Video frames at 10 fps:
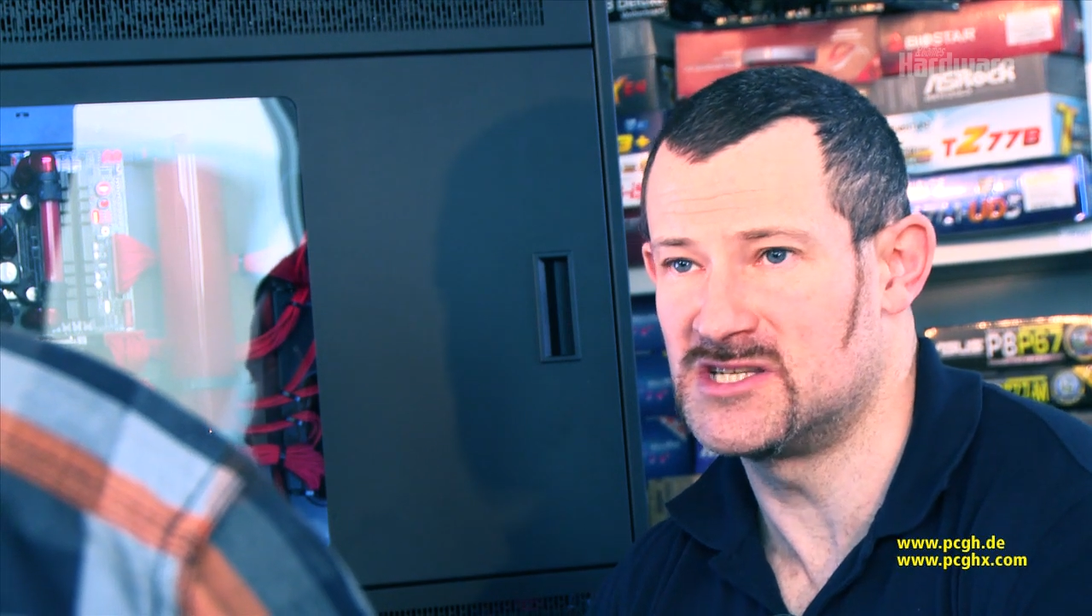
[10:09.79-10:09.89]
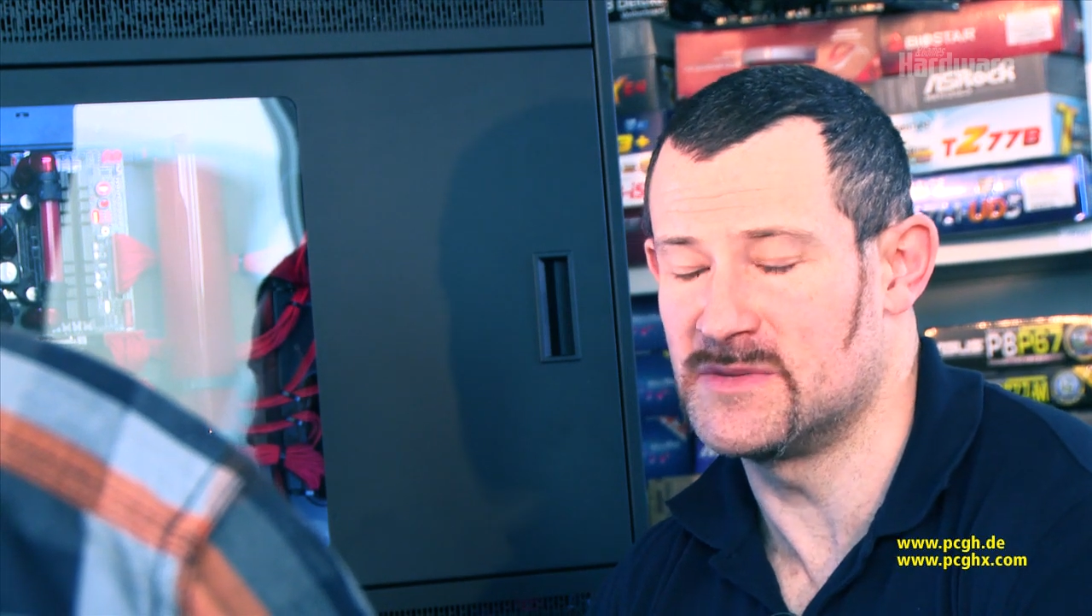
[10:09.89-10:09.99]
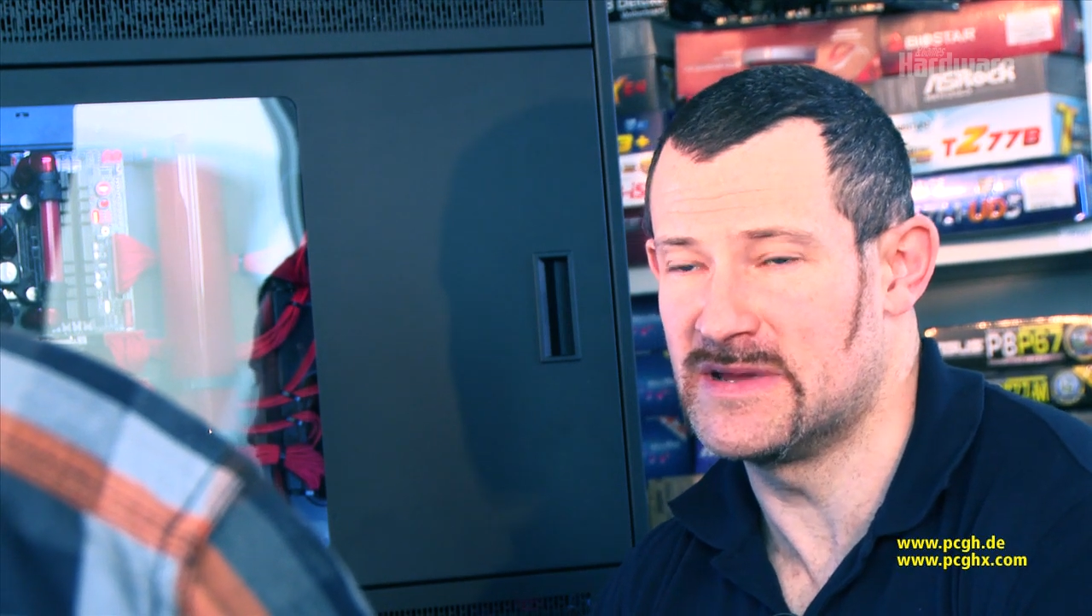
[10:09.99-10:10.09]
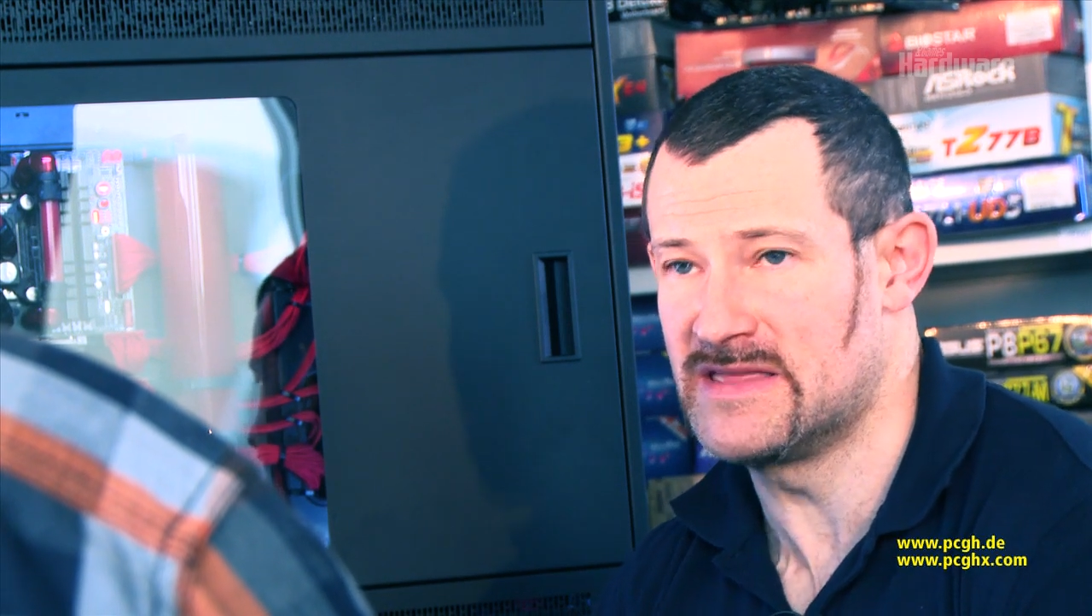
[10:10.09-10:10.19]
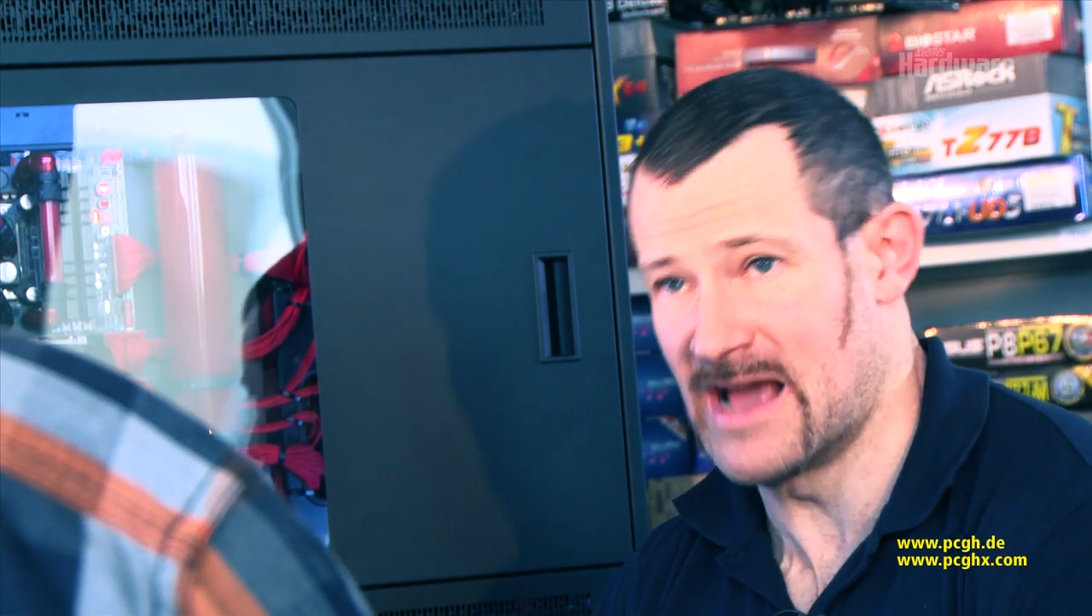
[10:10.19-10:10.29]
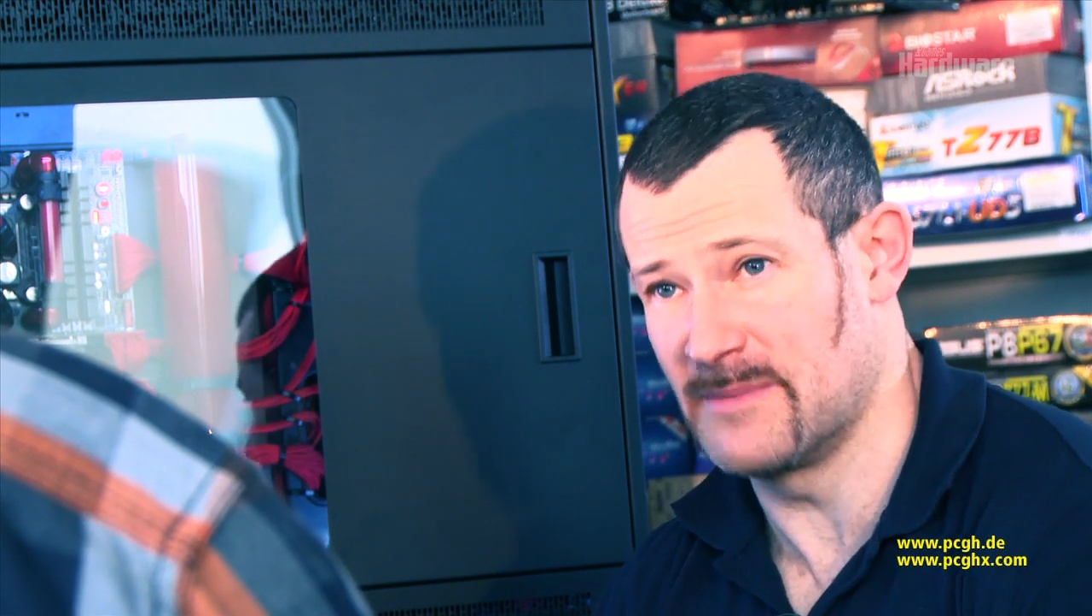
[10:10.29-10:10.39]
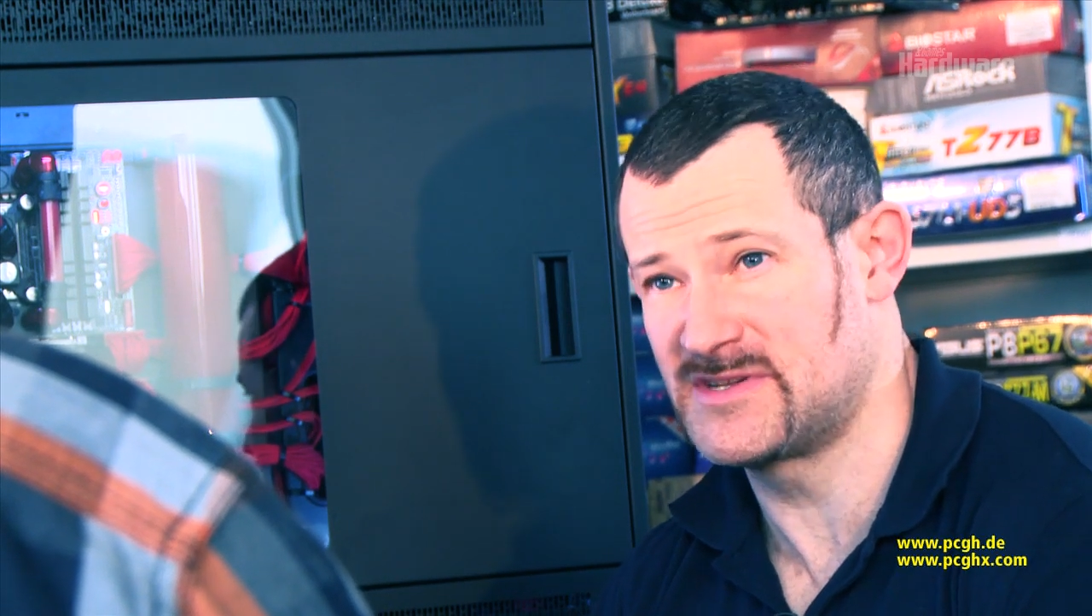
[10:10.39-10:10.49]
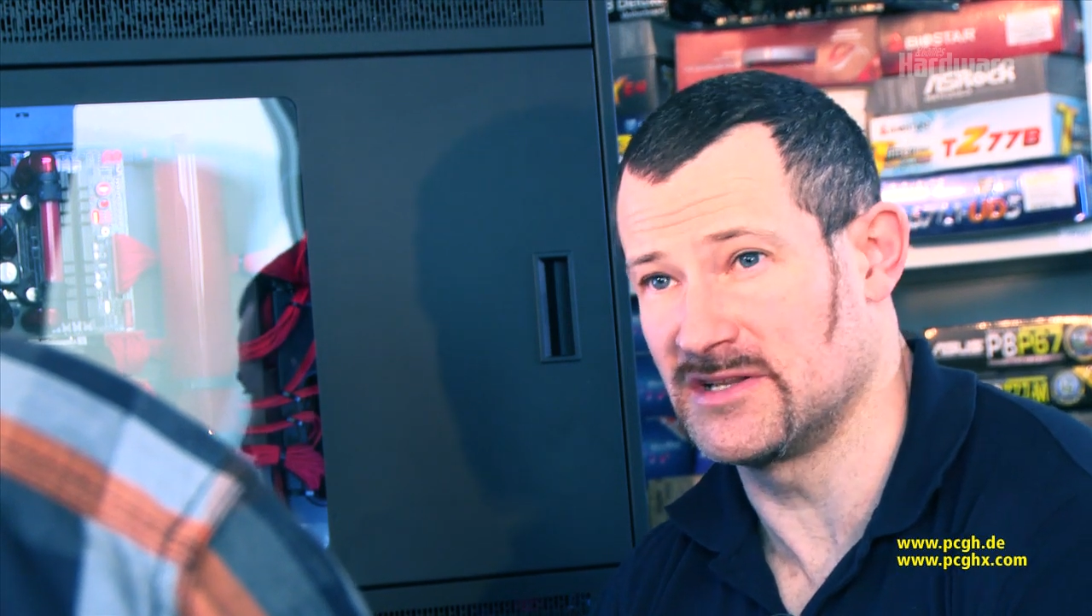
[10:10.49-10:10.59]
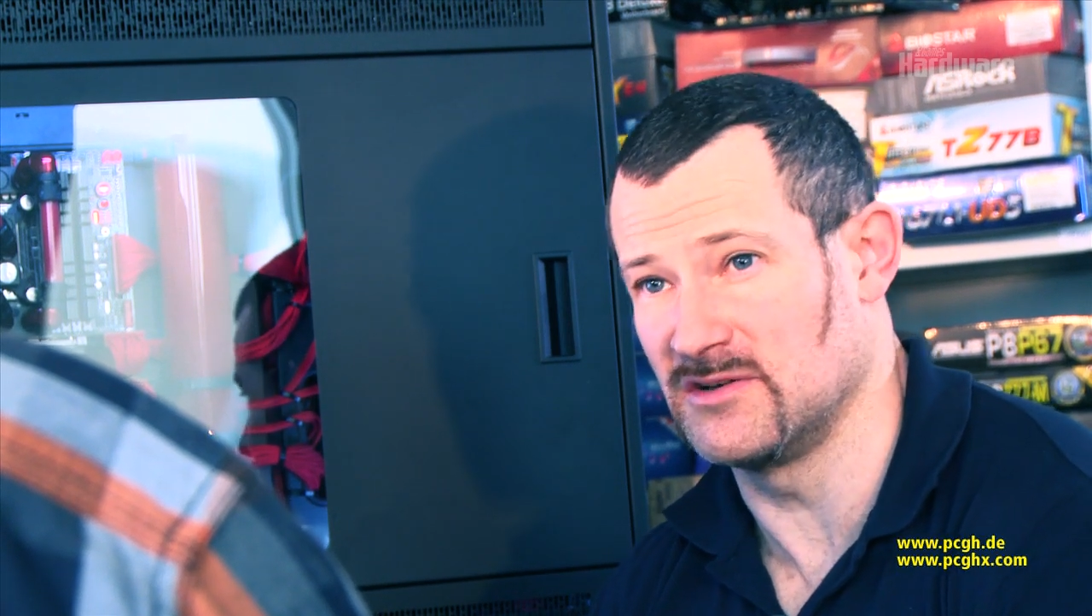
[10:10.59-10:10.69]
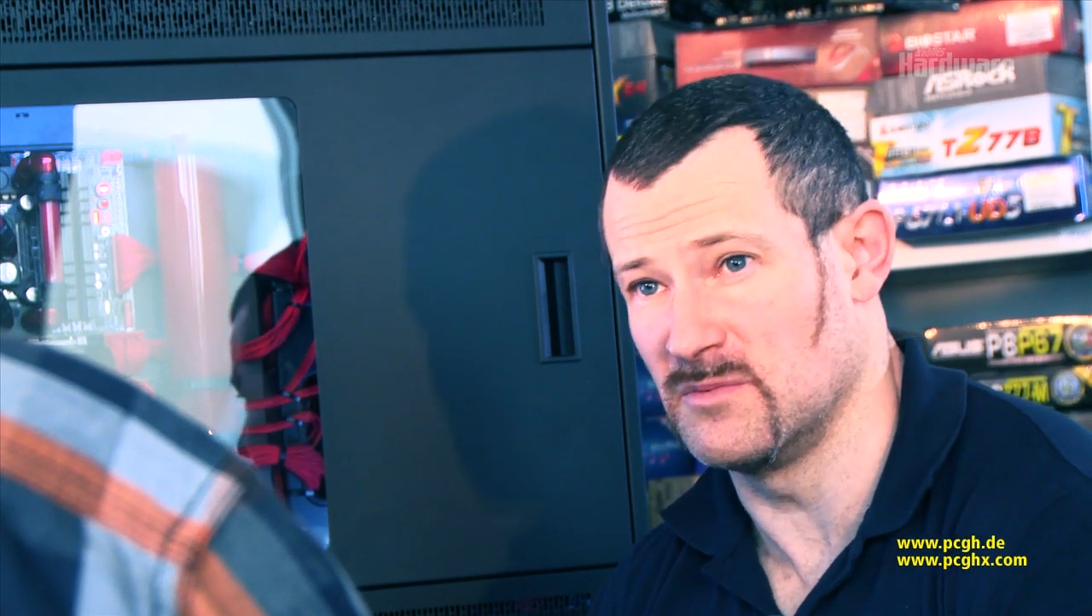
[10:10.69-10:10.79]
is to be the
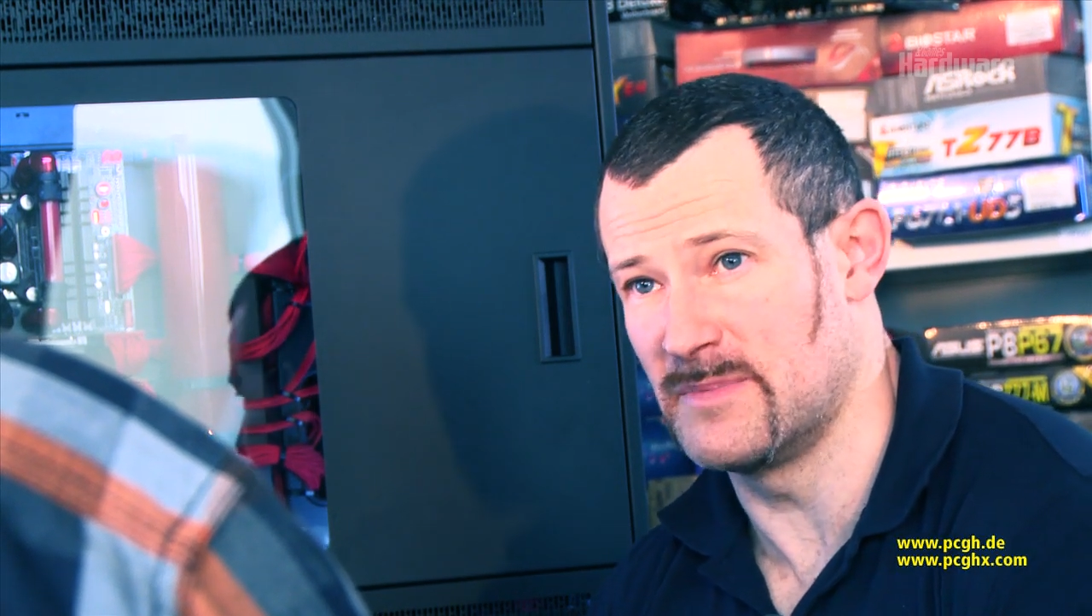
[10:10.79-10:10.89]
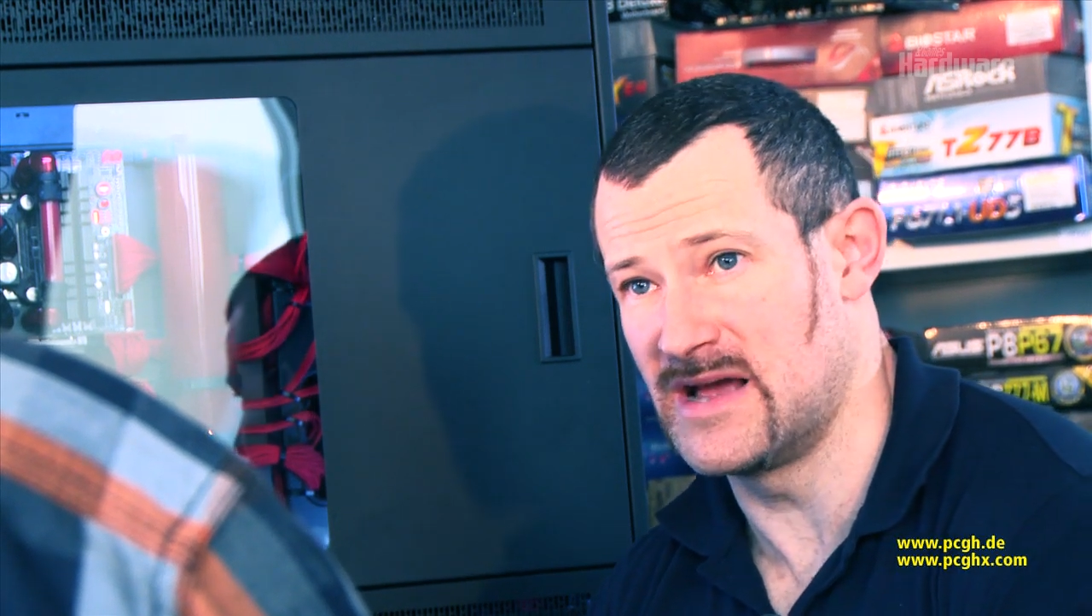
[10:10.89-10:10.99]
absolute